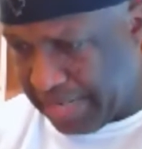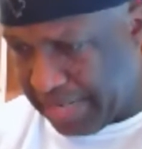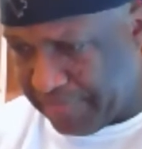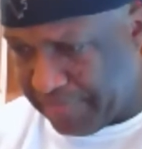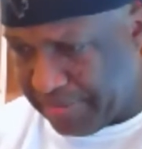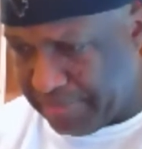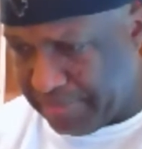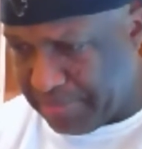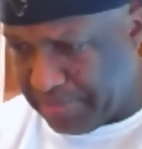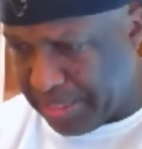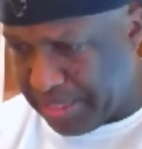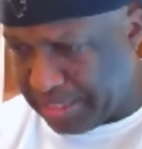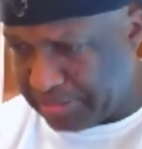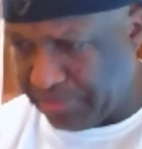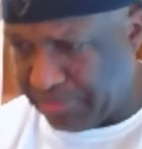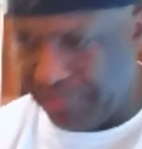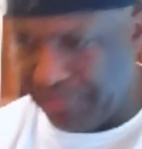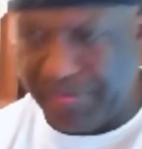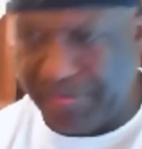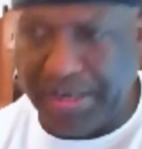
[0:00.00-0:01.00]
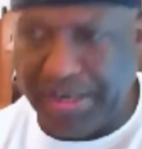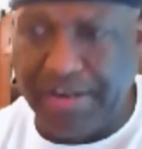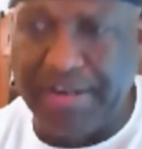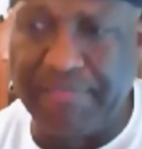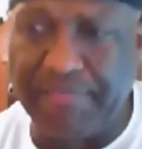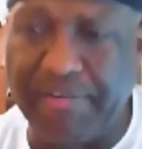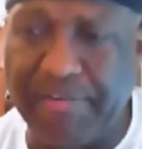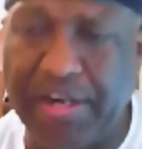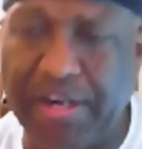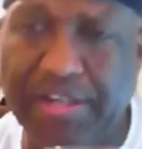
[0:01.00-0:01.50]
of it but it's a very
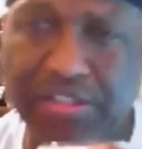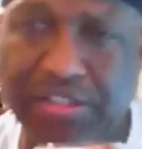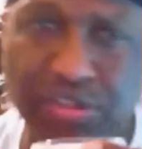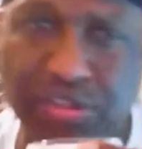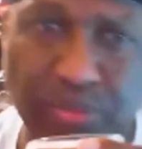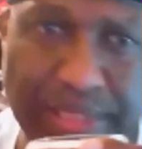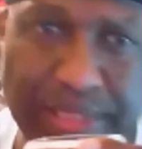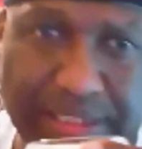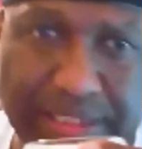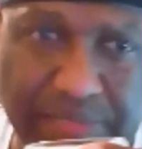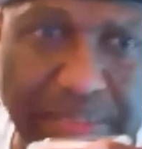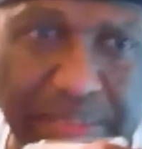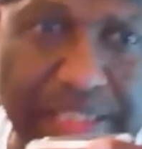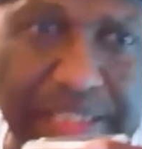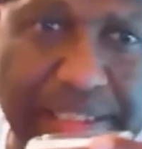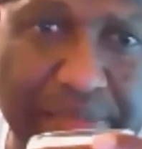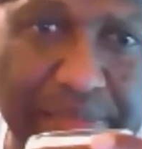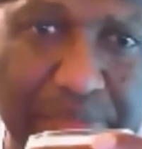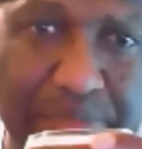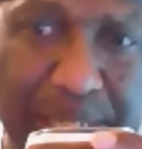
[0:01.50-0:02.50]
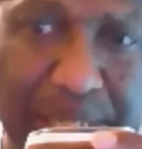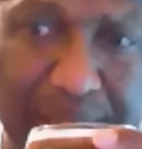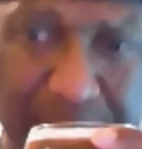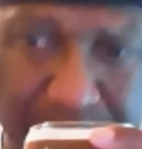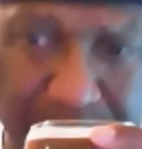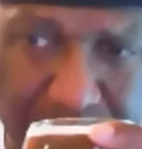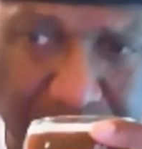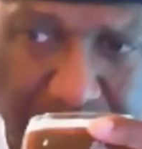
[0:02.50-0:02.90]
very sweet smelling beer